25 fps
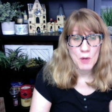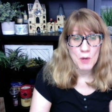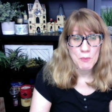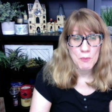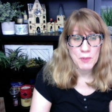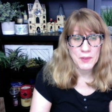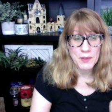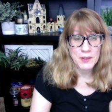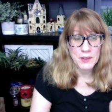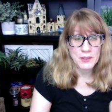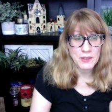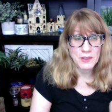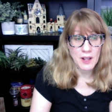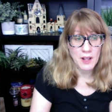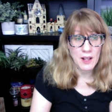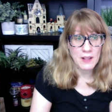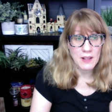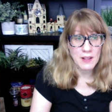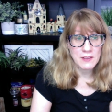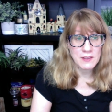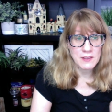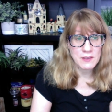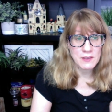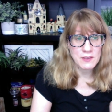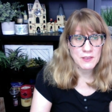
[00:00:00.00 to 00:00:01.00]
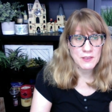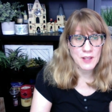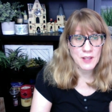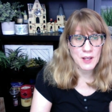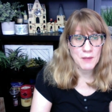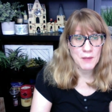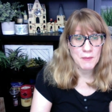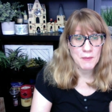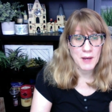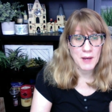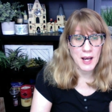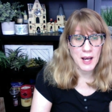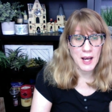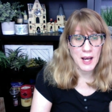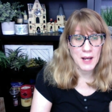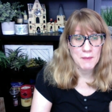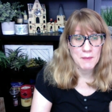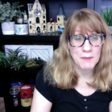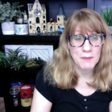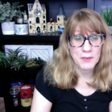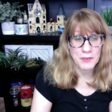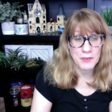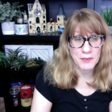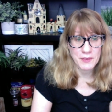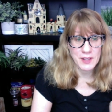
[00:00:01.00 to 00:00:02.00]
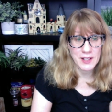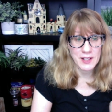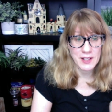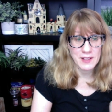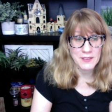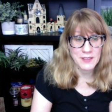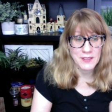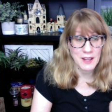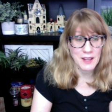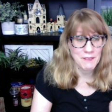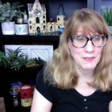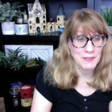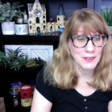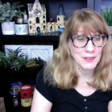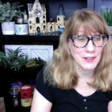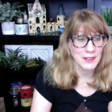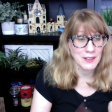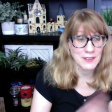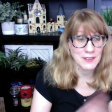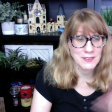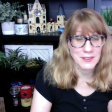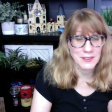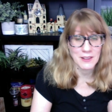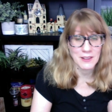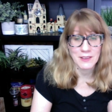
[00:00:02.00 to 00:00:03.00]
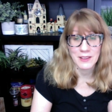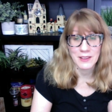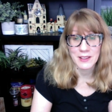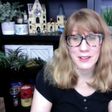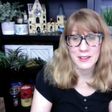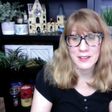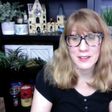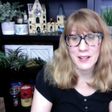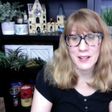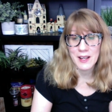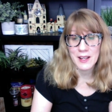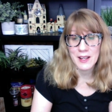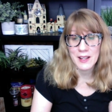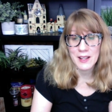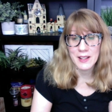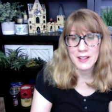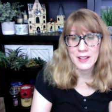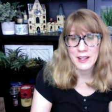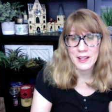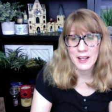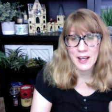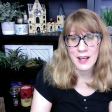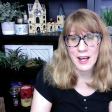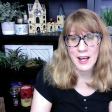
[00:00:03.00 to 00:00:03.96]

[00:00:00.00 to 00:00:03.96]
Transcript: But there's also some $3.87, like Starlit Night.